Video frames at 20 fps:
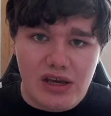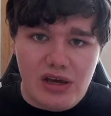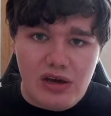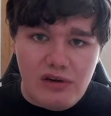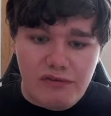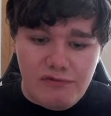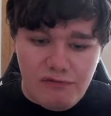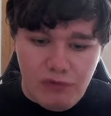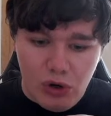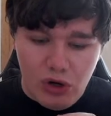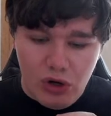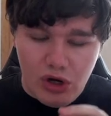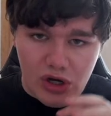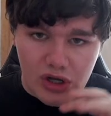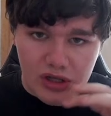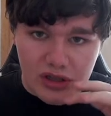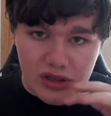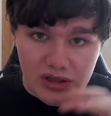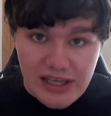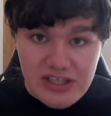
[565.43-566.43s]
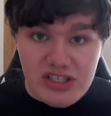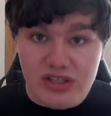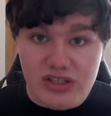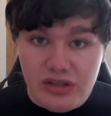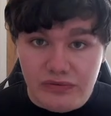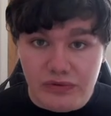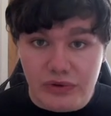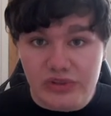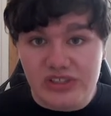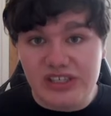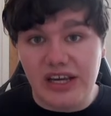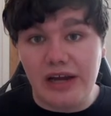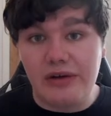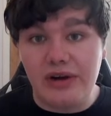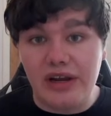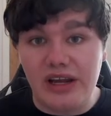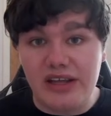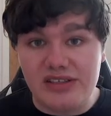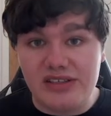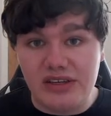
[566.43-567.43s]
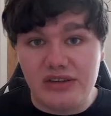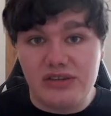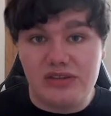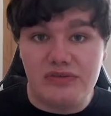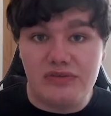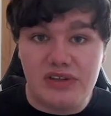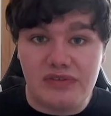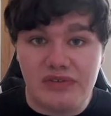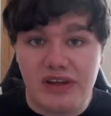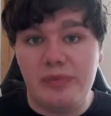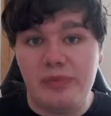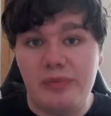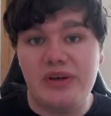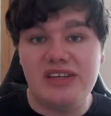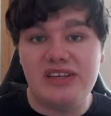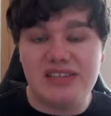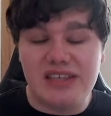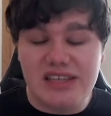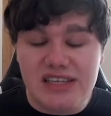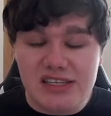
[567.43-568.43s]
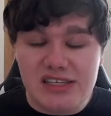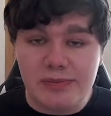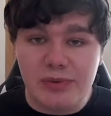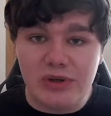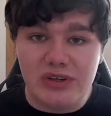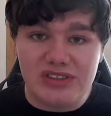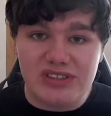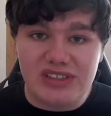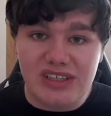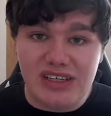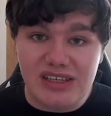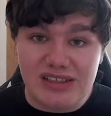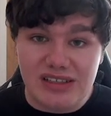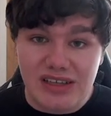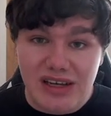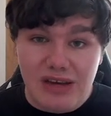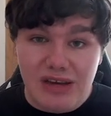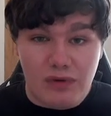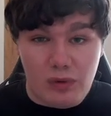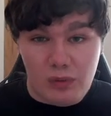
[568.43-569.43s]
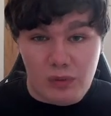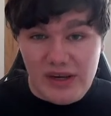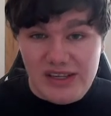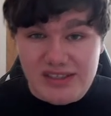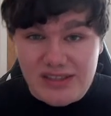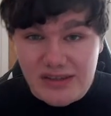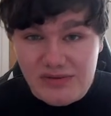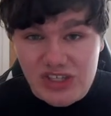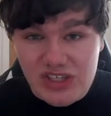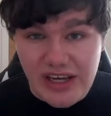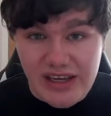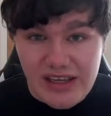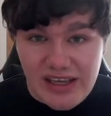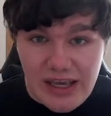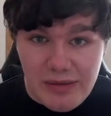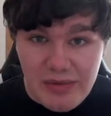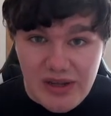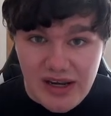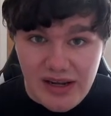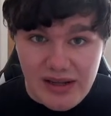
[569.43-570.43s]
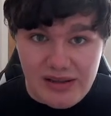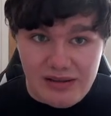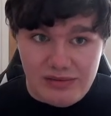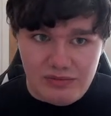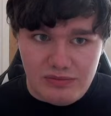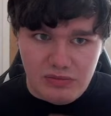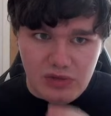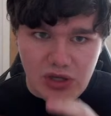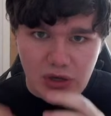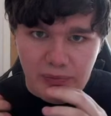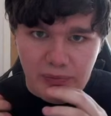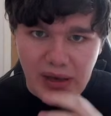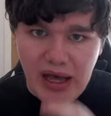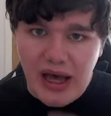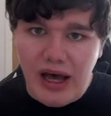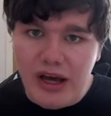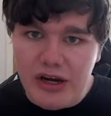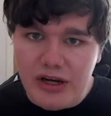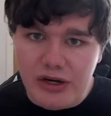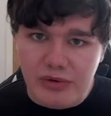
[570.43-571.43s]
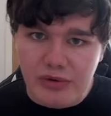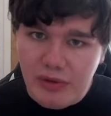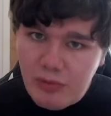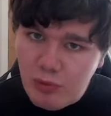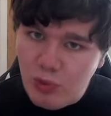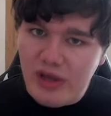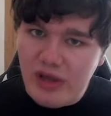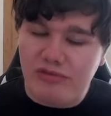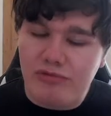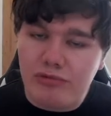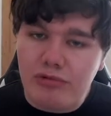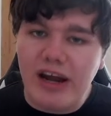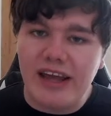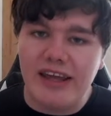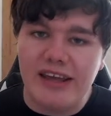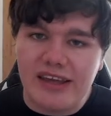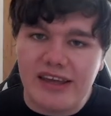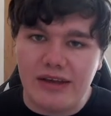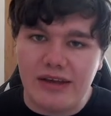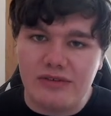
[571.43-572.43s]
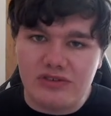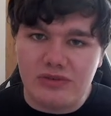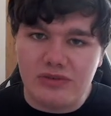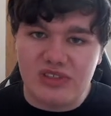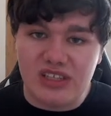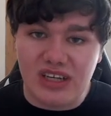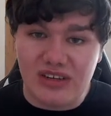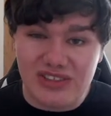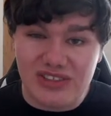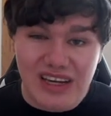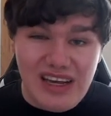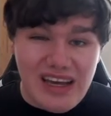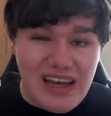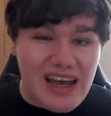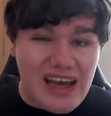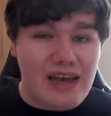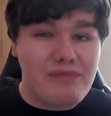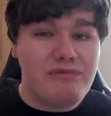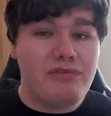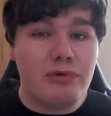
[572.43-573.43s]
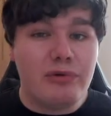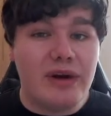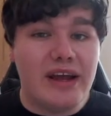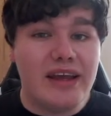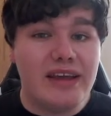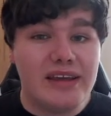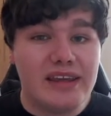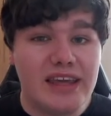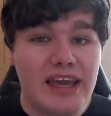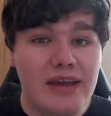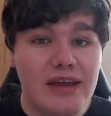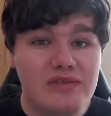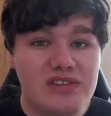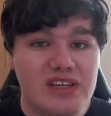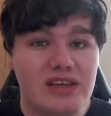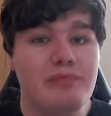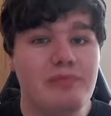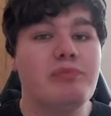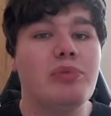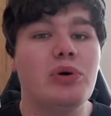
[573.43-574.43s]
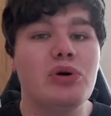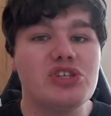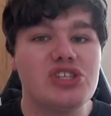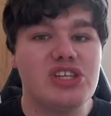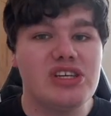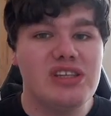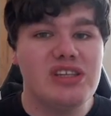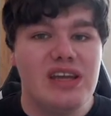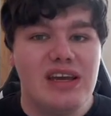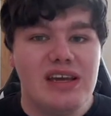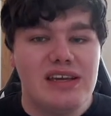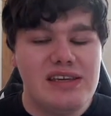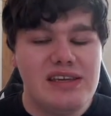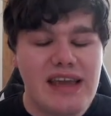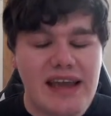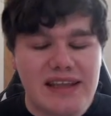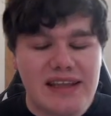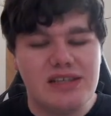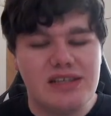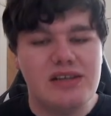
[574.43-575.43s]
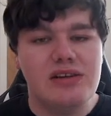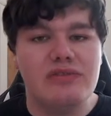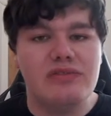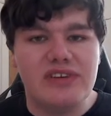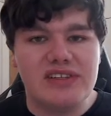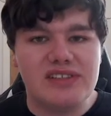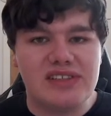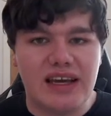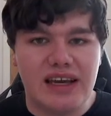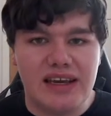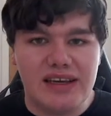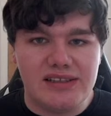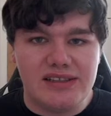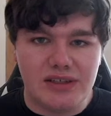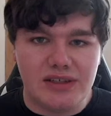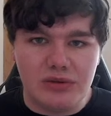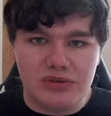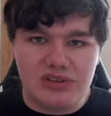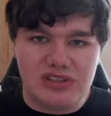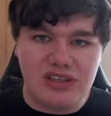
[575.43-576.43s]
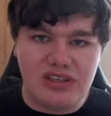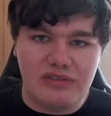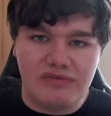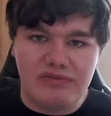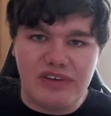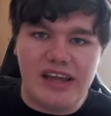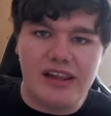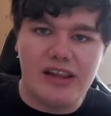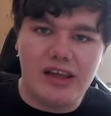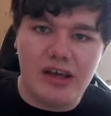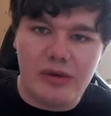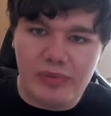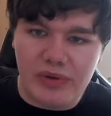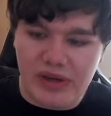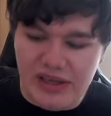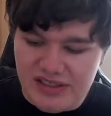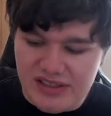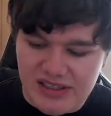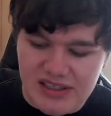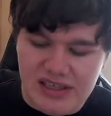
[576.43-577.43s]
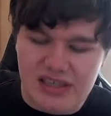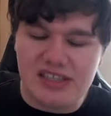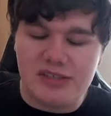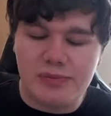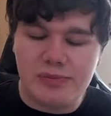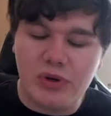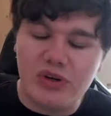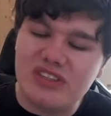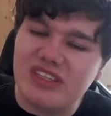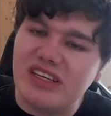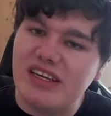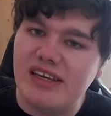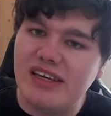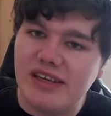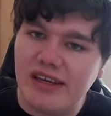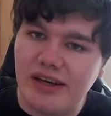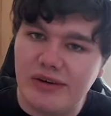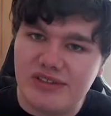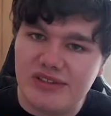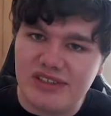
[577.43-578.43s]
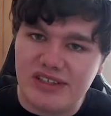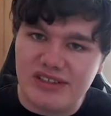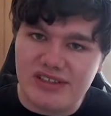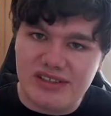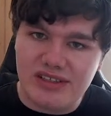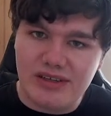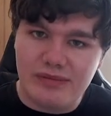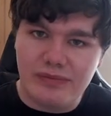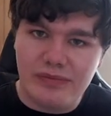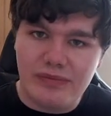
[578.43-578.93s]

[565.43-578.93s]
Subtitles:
for Legends of Runeterra in terms of developing its esports scenes, for Wisdom Giant Gaming in partnering with Riot Games themselves, and for Riot Games in pushing yet another title to develop its esports ecosystem.